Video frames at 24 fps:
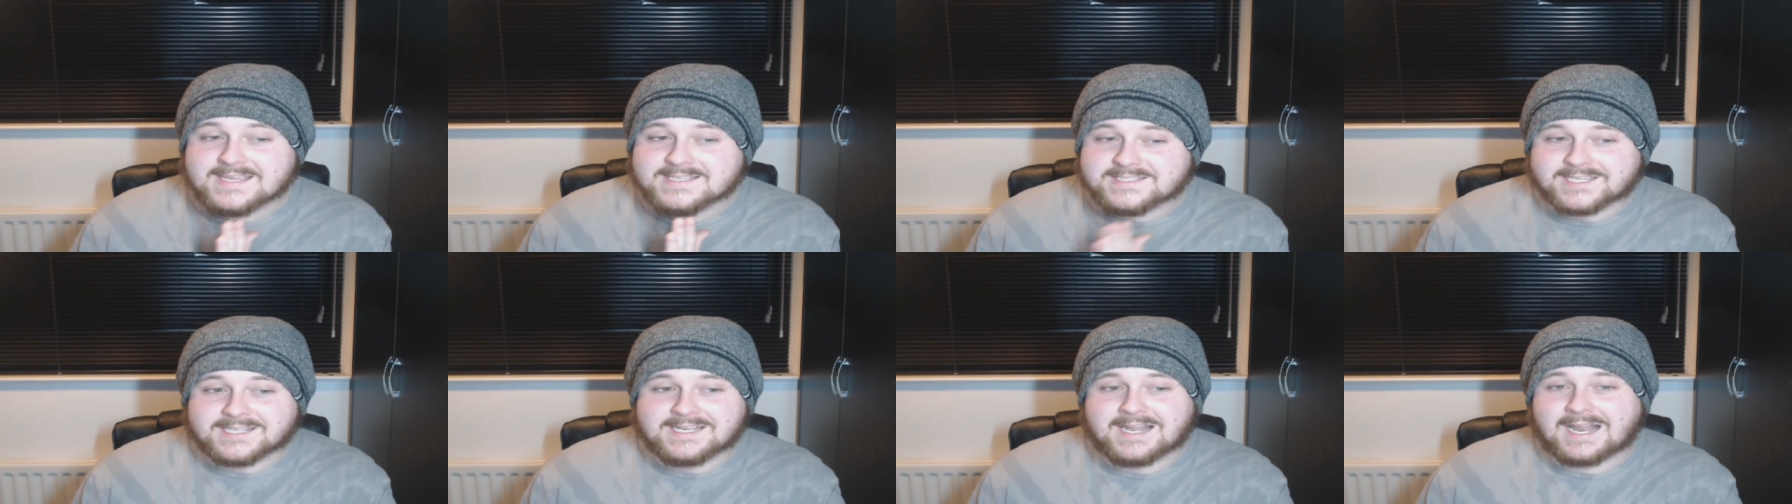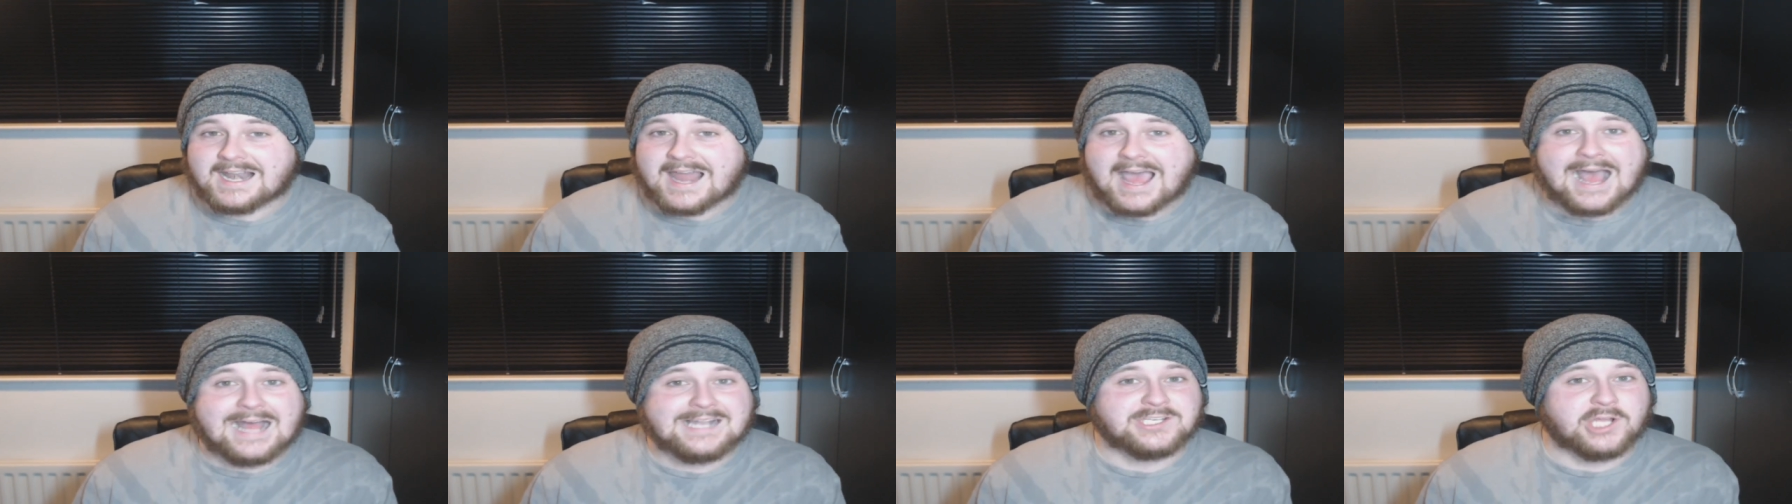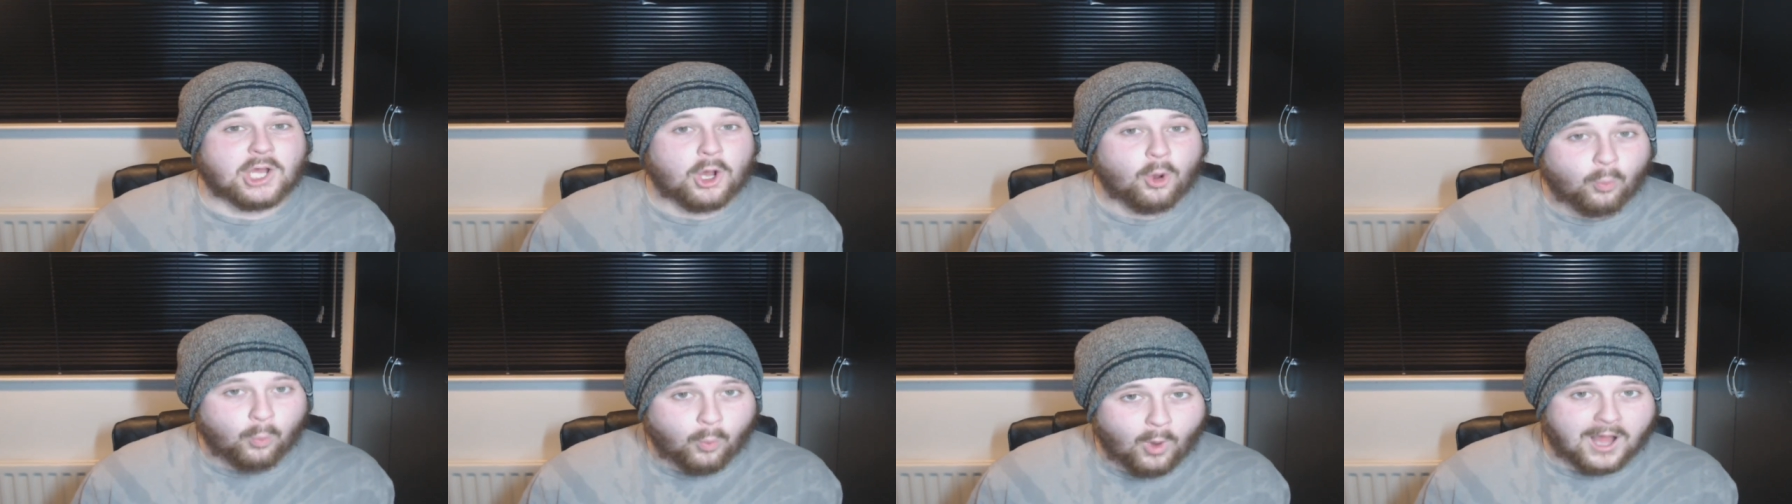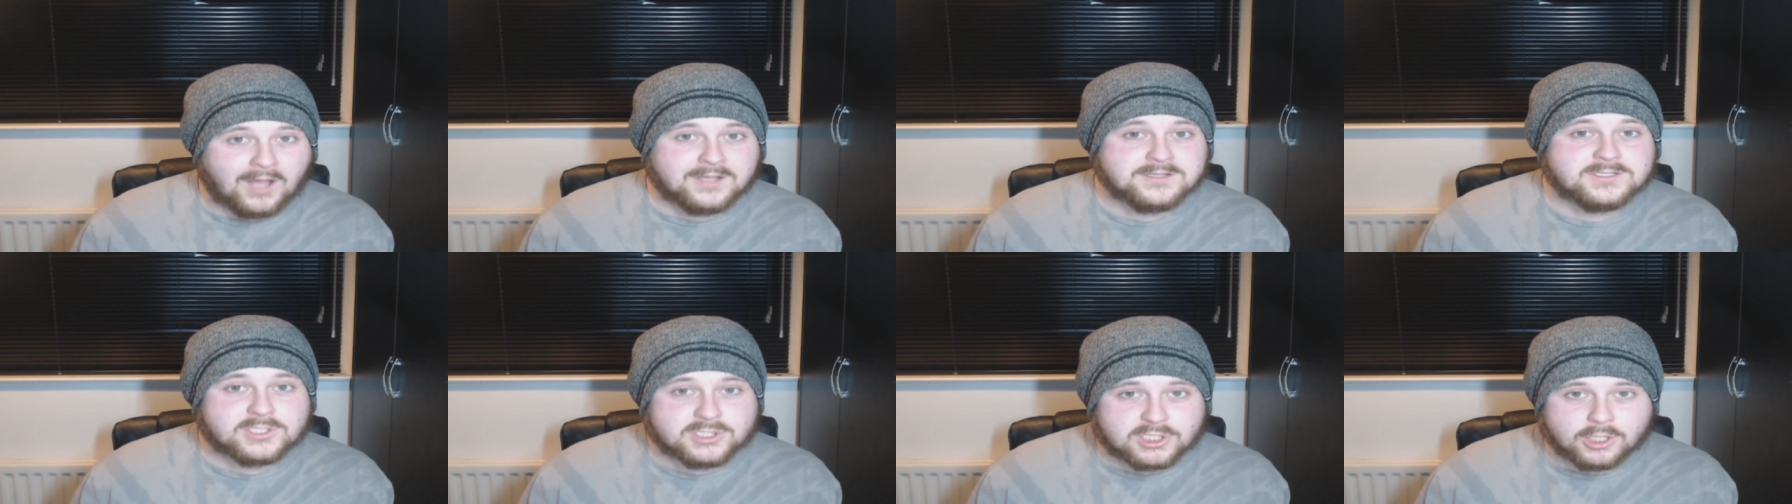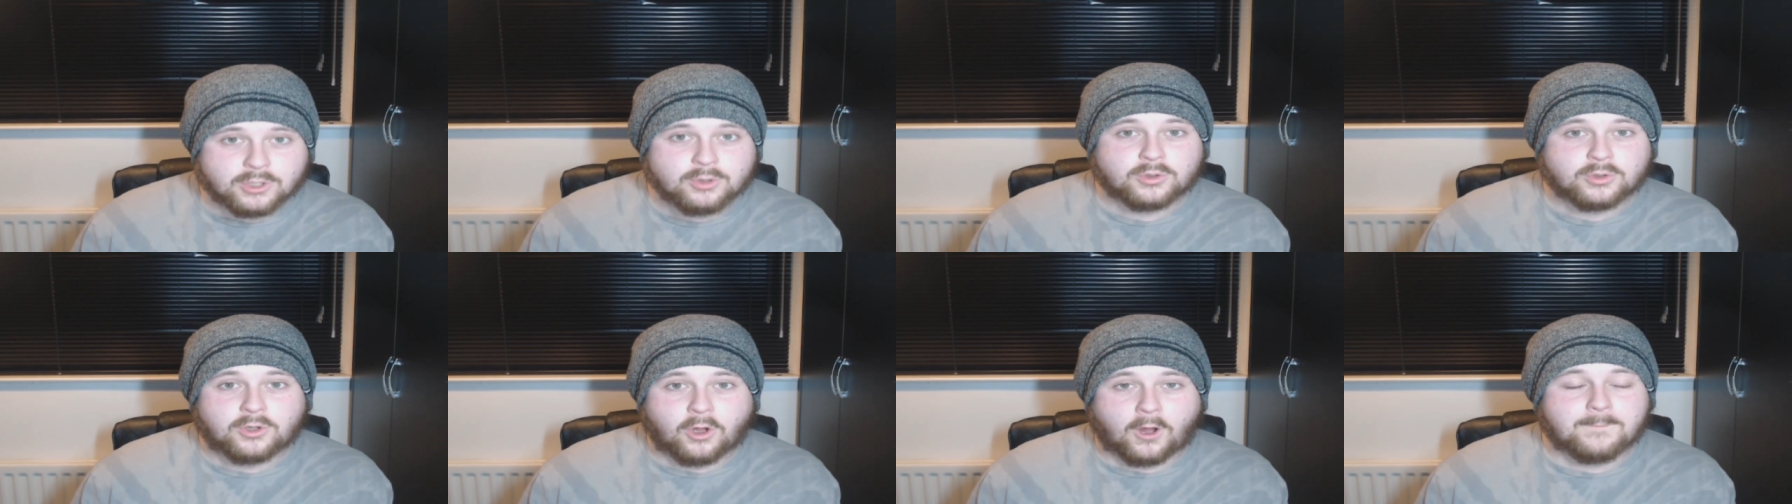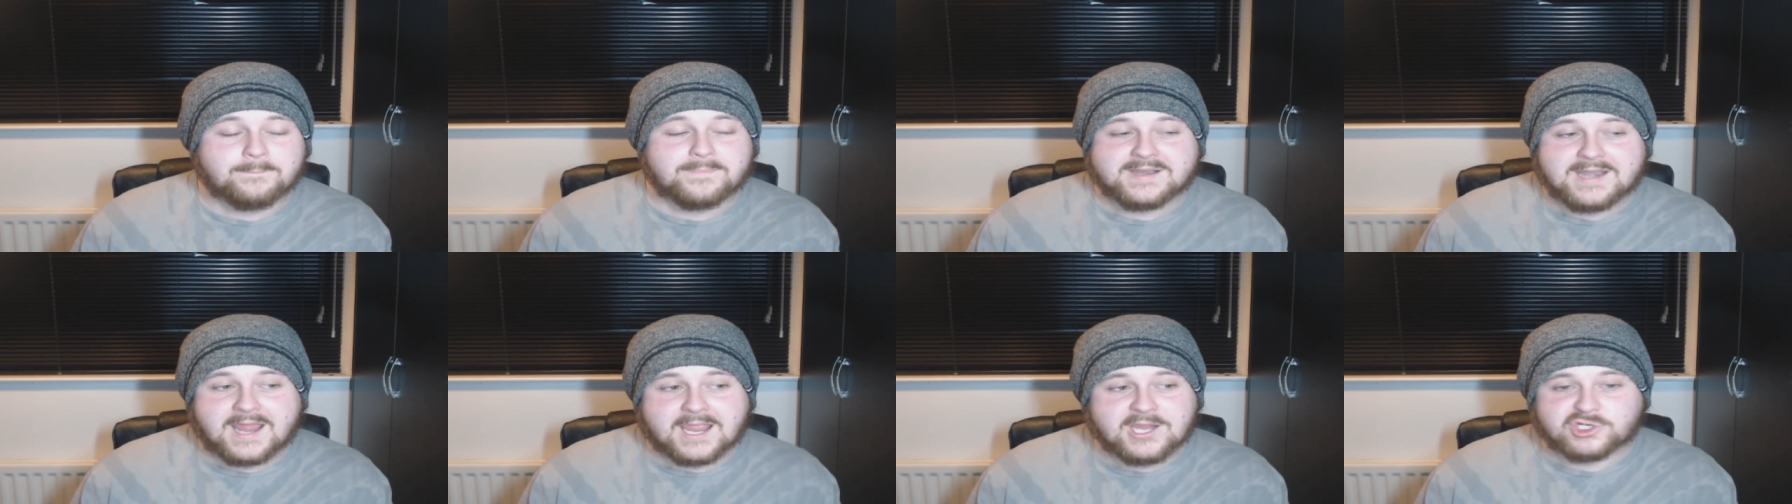he's going to land a 1-2
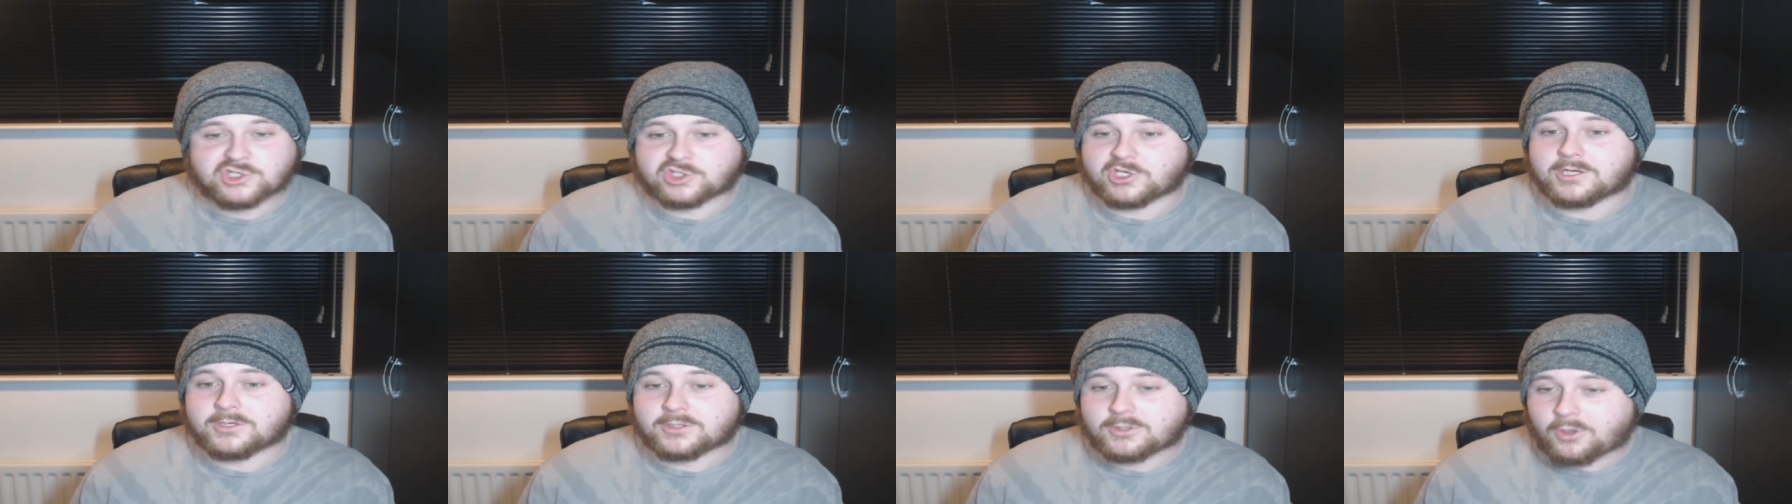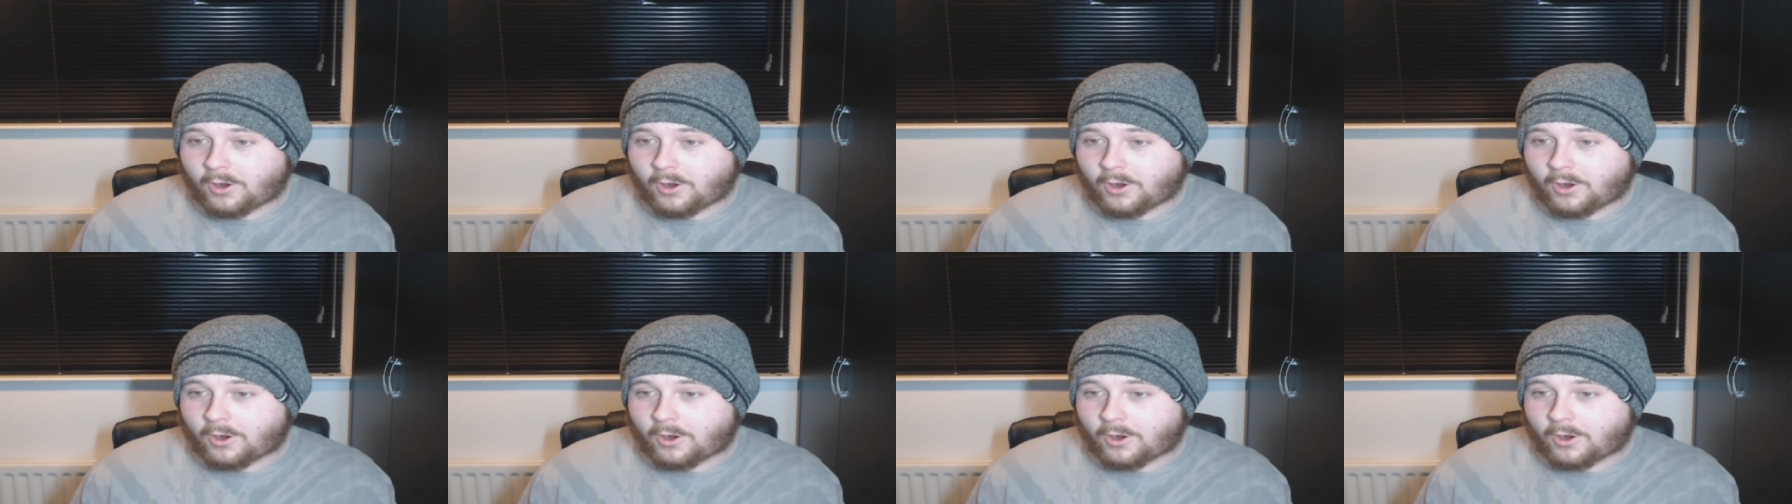combination.